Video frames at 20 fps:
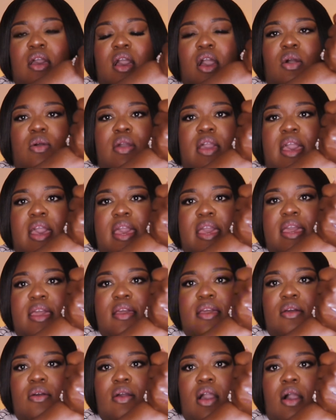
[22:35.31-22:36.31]

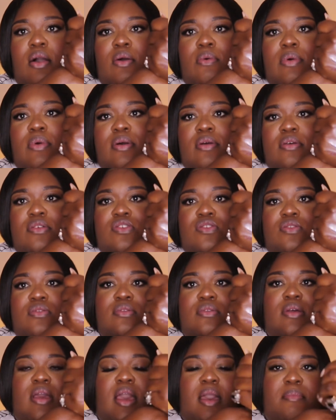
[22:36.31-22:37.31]
Okay. Oh well,
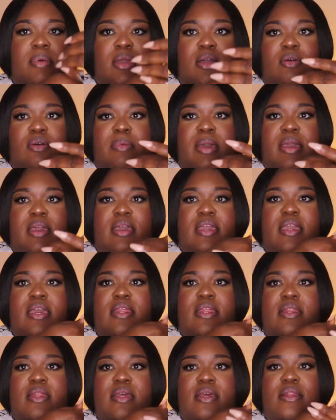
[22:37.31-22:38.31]
I may go back and get
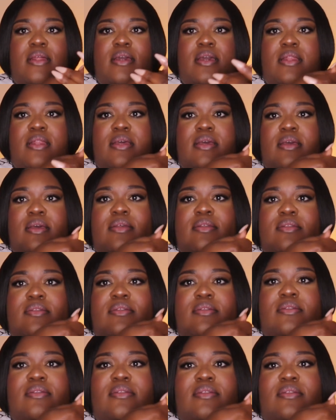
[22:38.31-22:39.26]
it then. Look at this.